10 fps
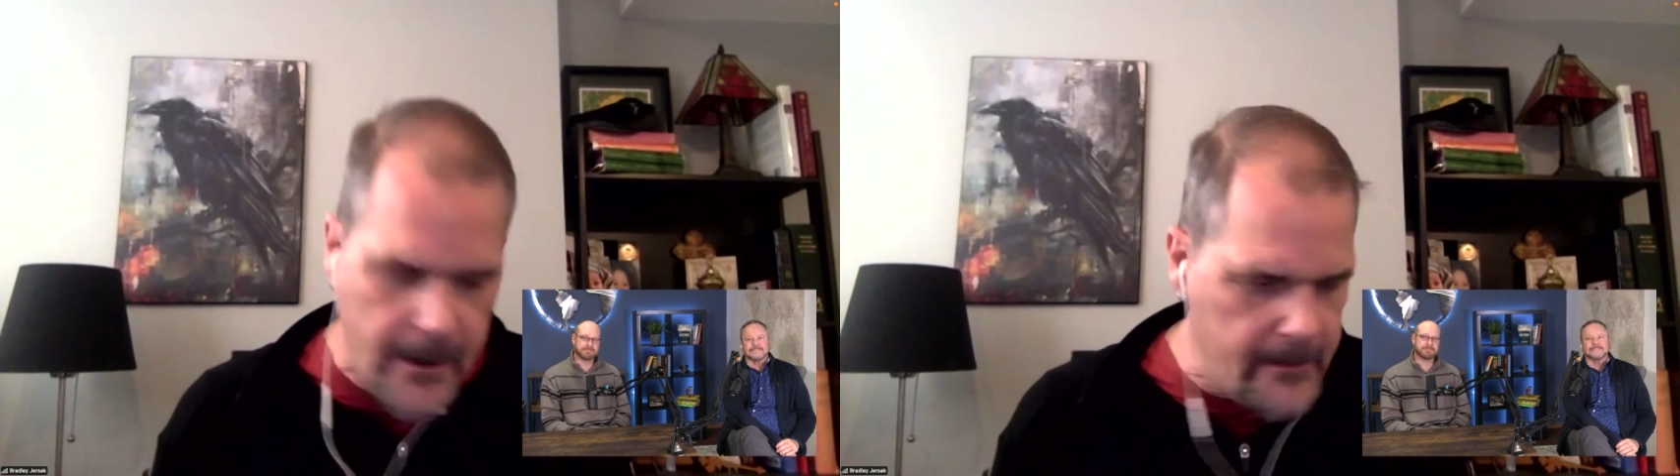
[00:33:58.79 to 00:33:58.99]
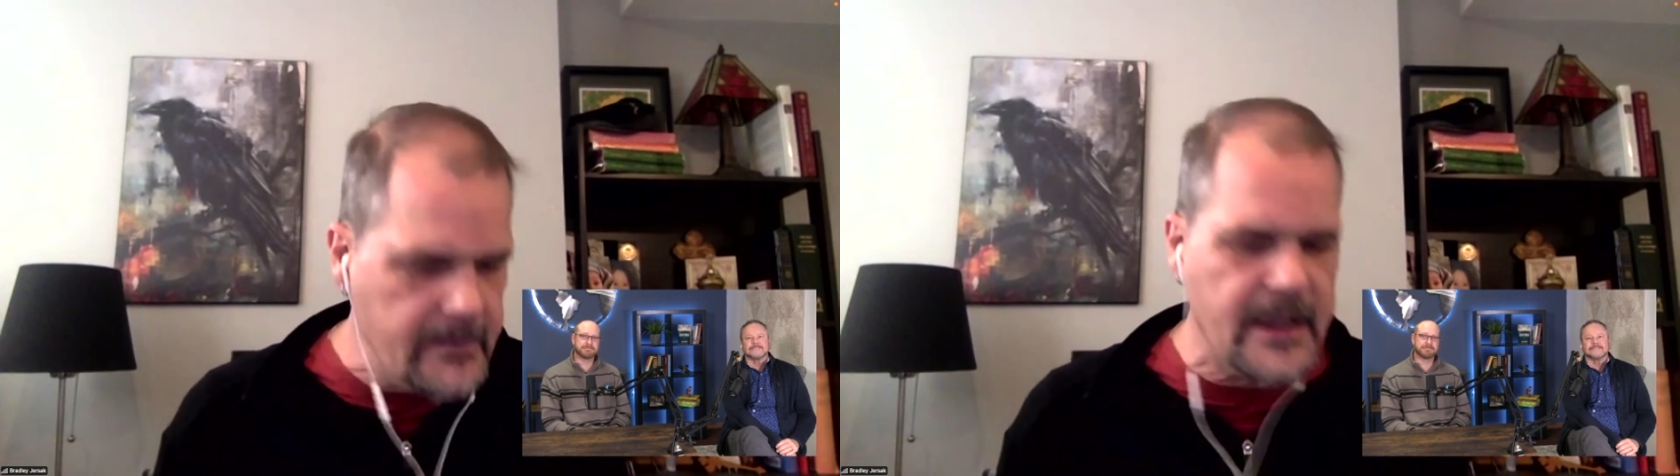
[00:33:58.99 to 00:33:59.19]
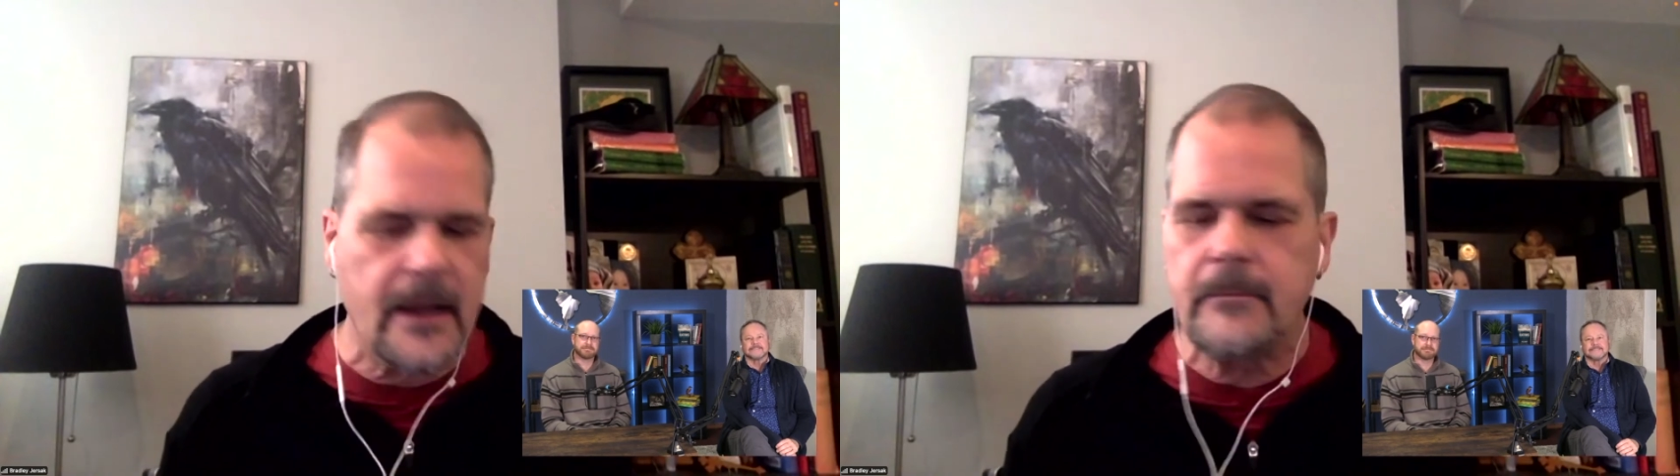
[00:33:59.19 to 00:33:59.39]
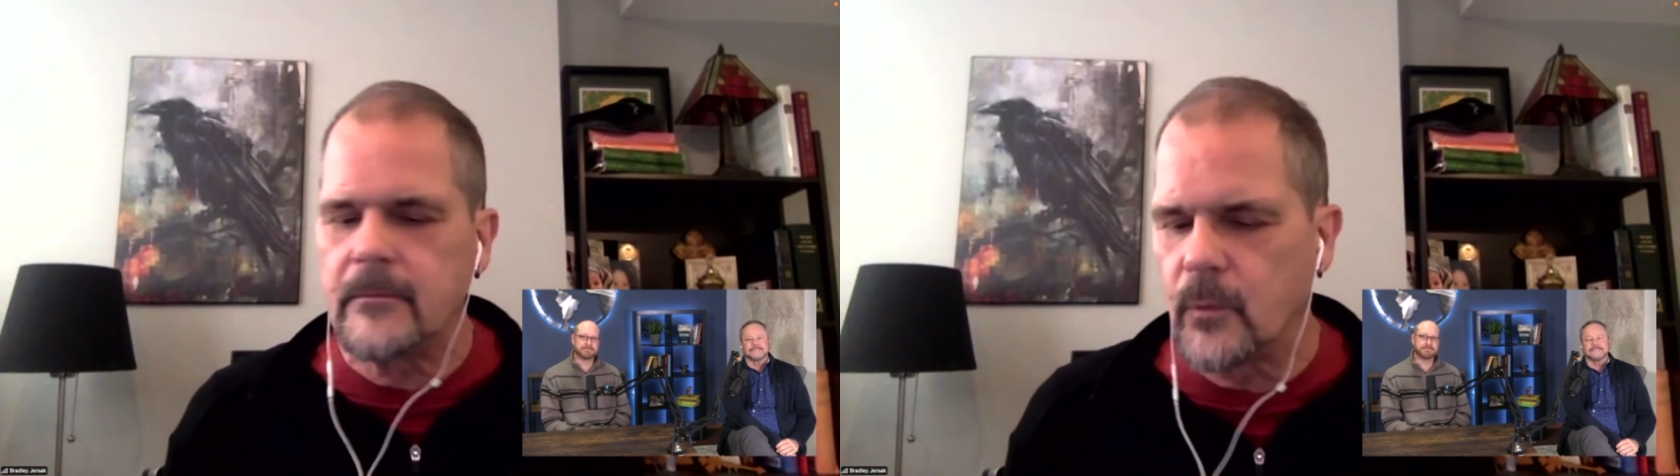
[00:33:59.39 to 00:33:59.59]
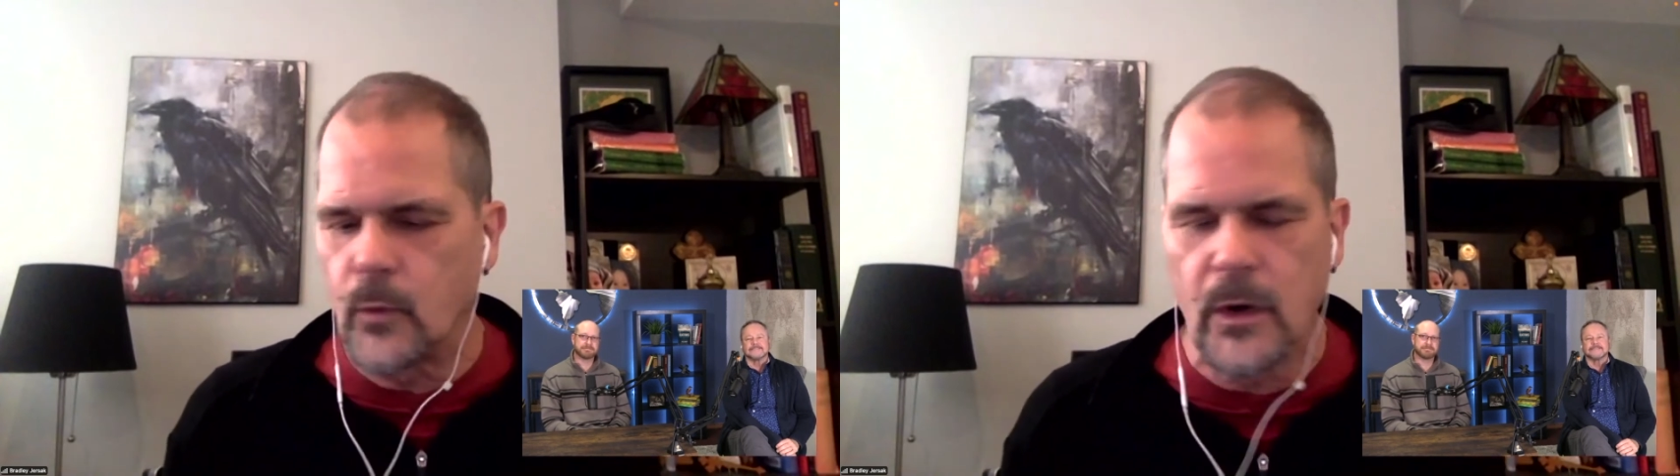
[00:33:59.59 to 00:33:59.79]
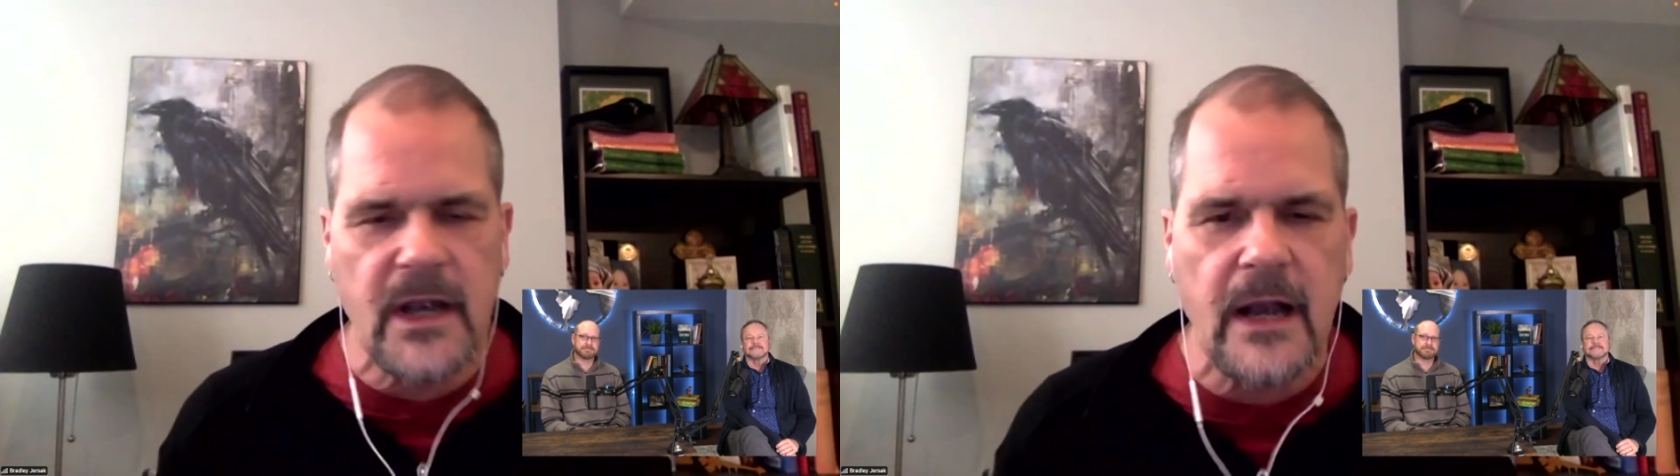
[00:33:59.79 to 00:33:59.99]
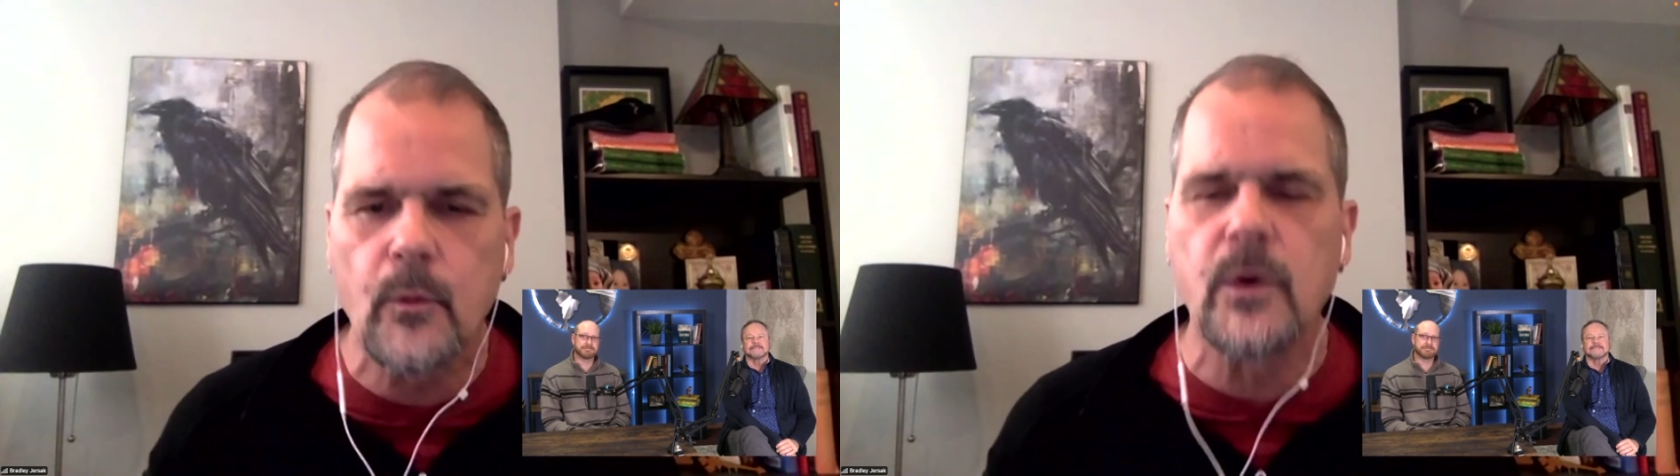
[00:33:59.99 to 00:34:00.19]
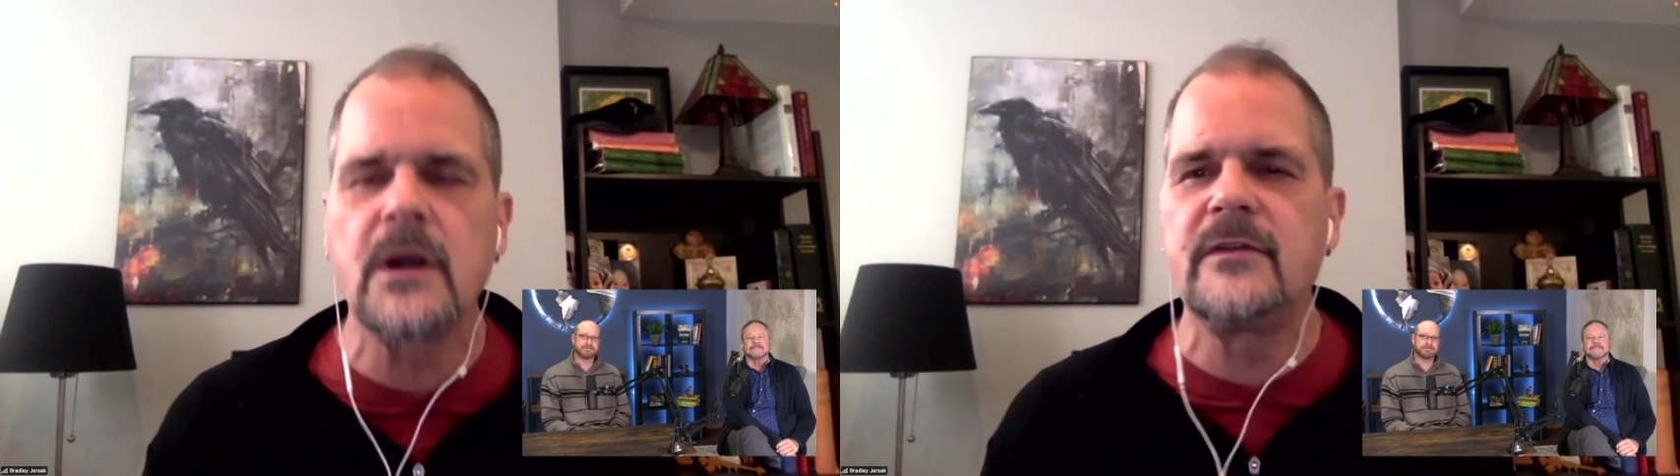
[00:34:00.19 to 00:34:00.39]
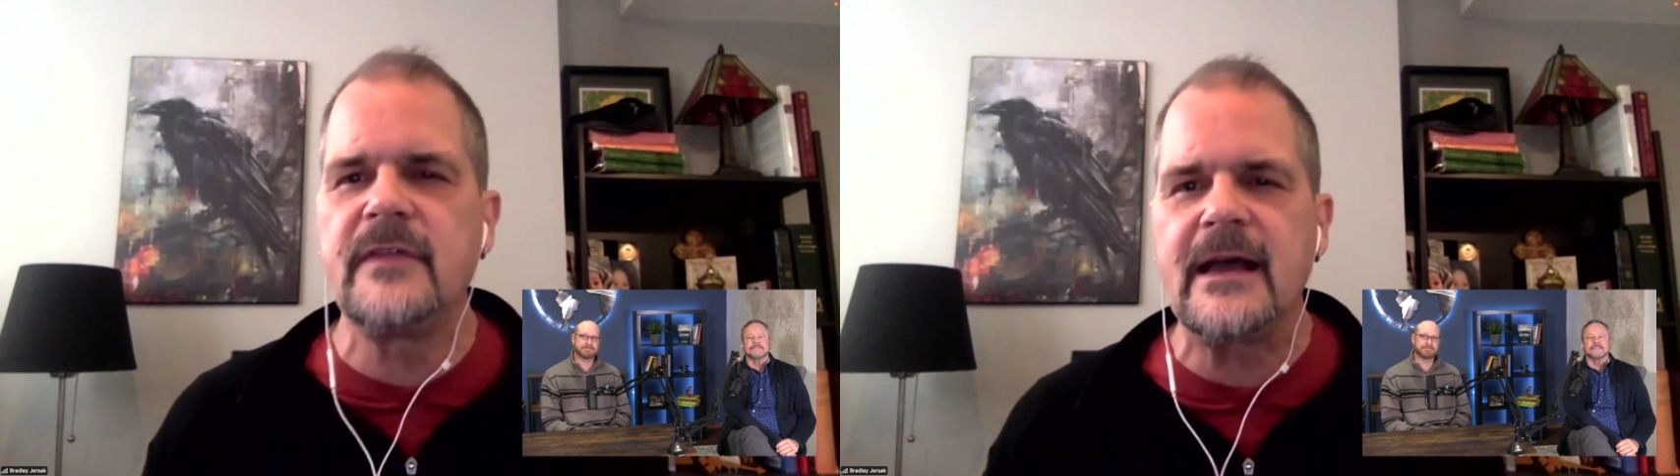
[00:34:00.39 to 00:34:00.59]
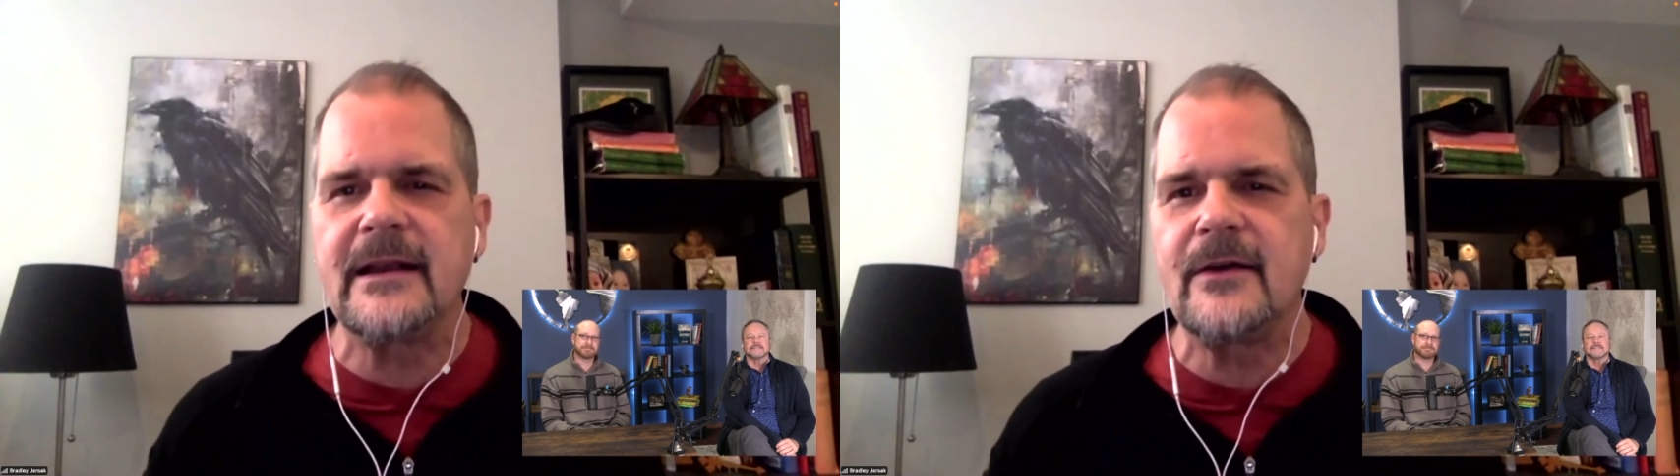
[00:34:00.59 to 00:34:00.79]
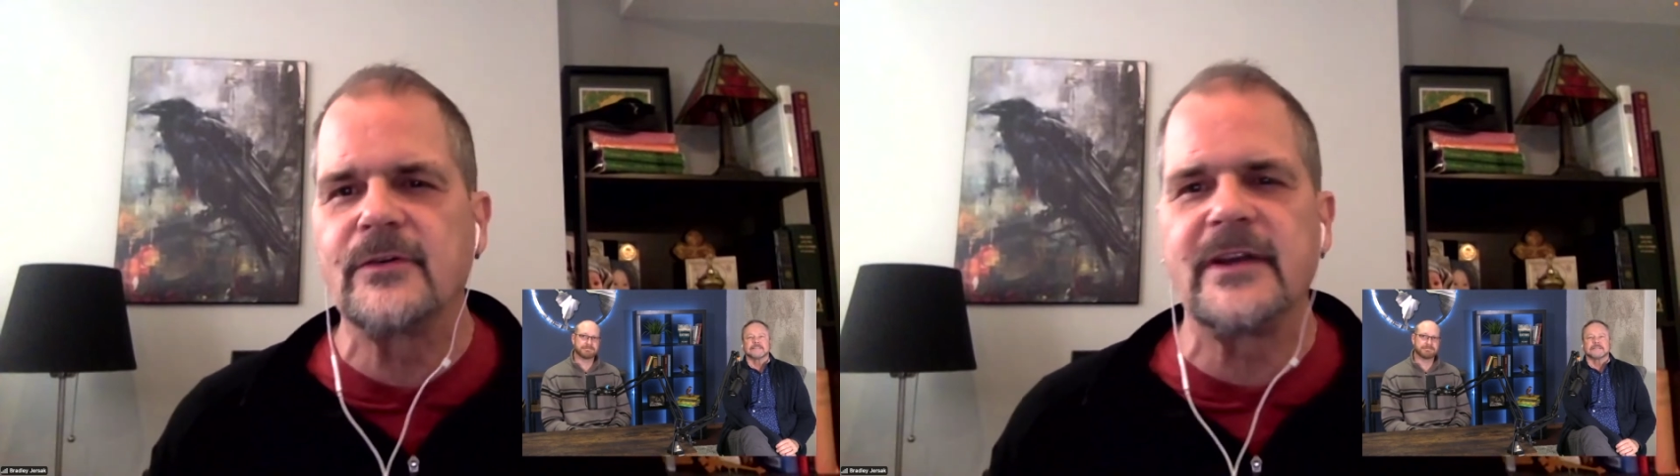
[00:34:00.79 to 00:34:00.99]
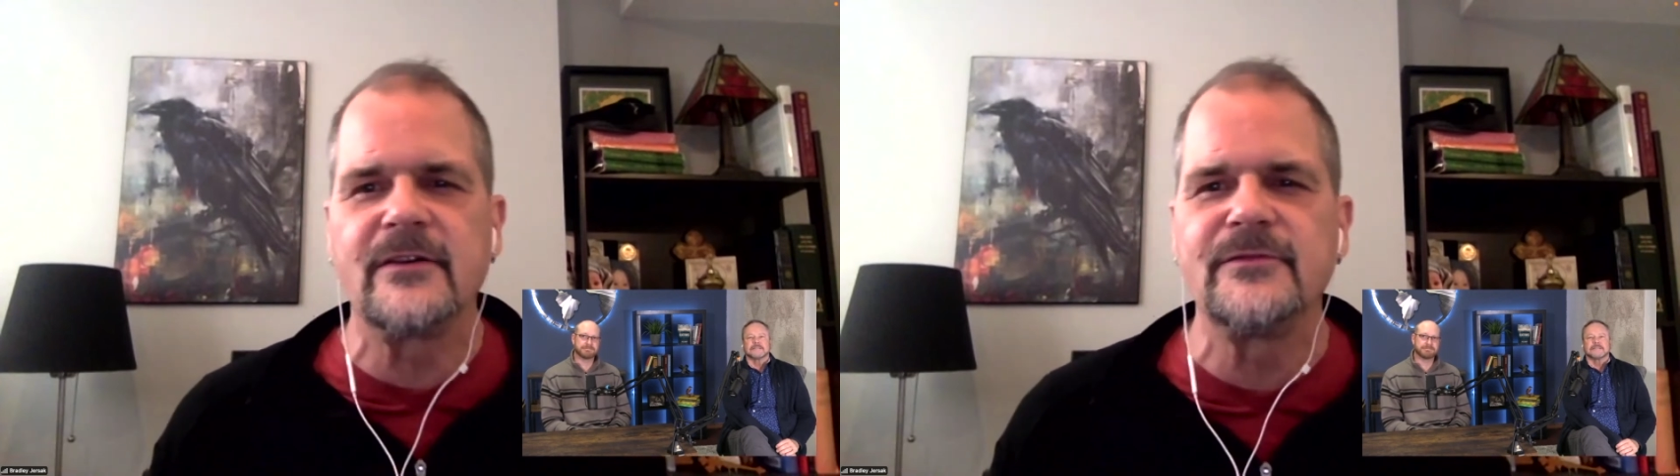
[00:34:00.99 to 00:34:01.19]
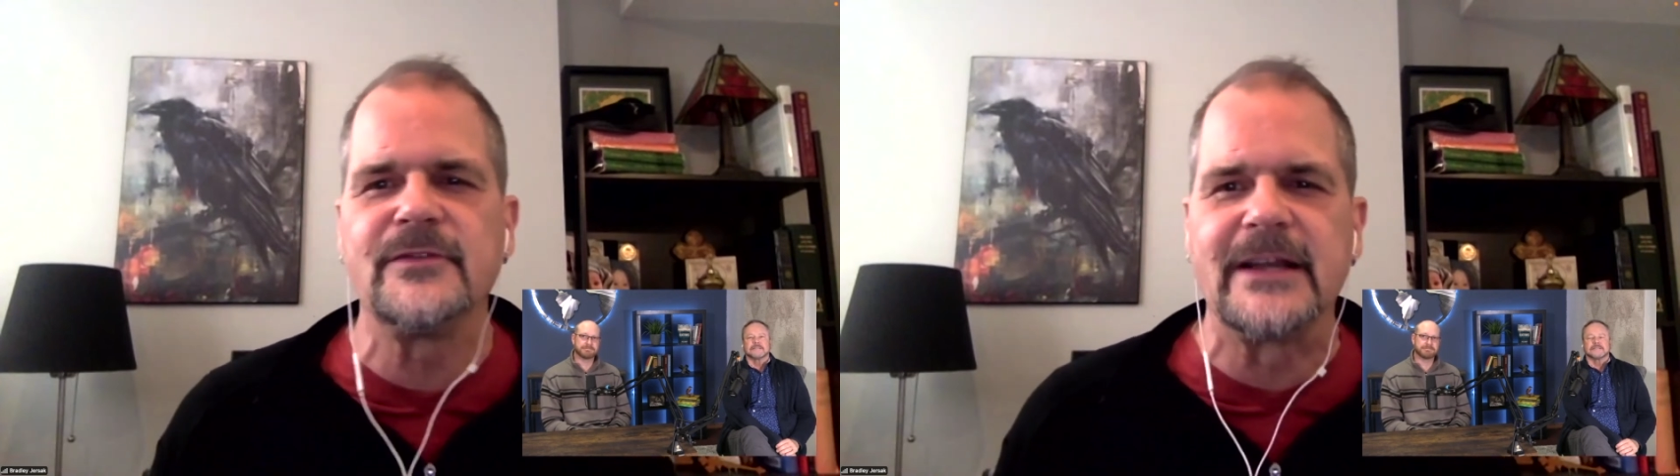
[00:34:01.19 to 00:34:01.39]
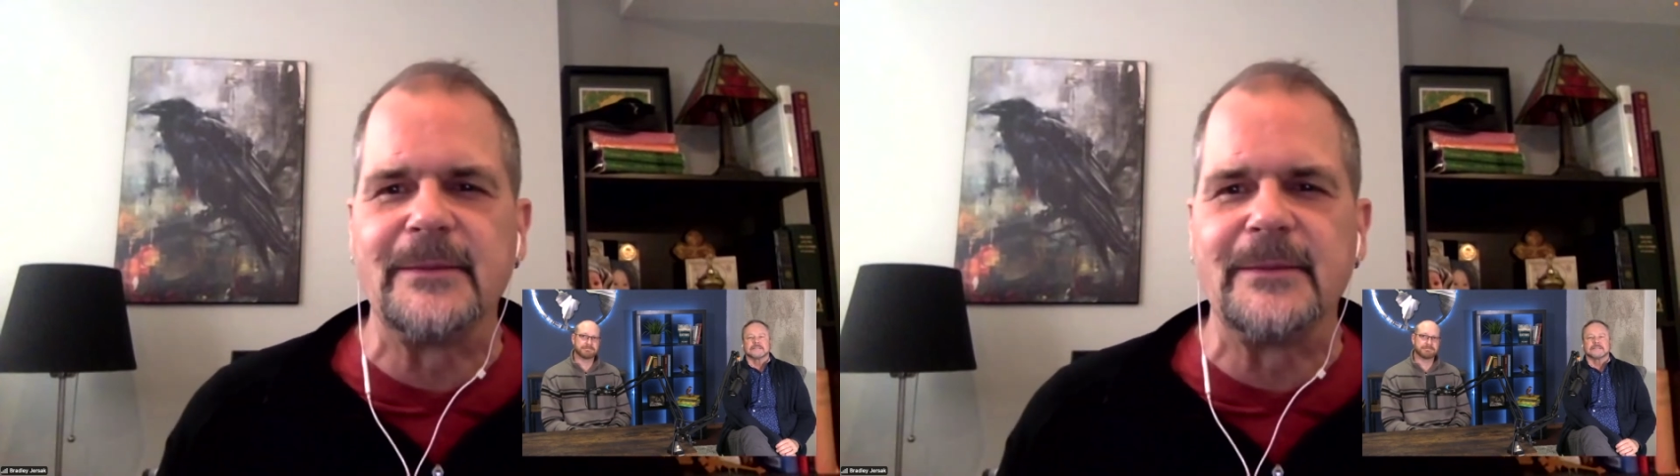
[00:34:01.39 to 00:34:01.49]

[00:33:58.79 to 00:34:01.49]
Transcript: Yeah. Work that out carefully.